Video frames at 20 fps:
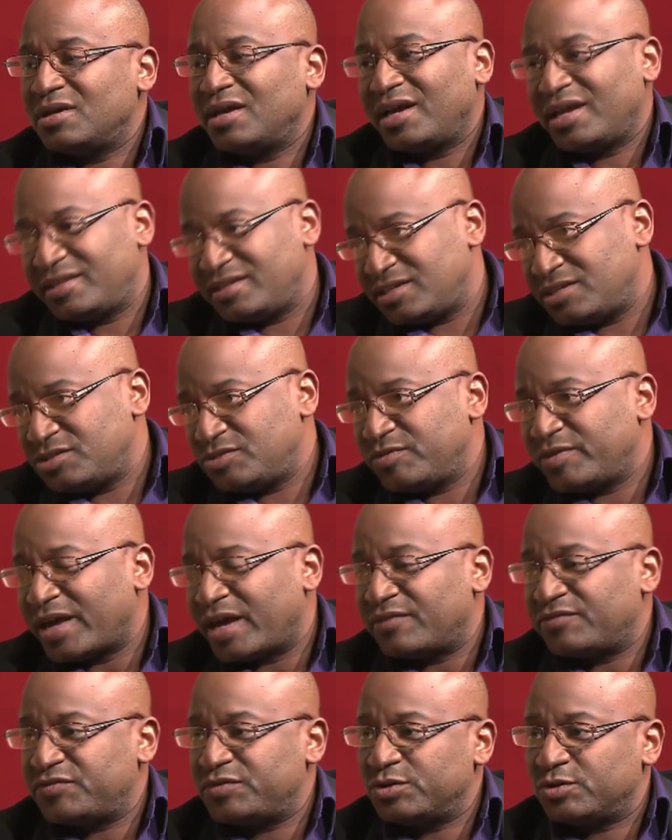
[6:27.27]
and then you've
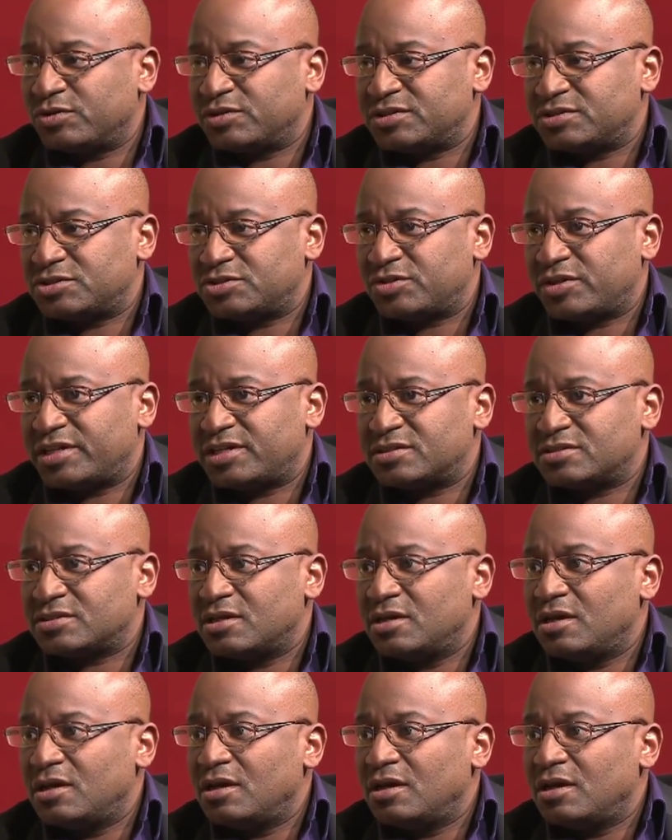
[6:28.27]
got fuel constraints.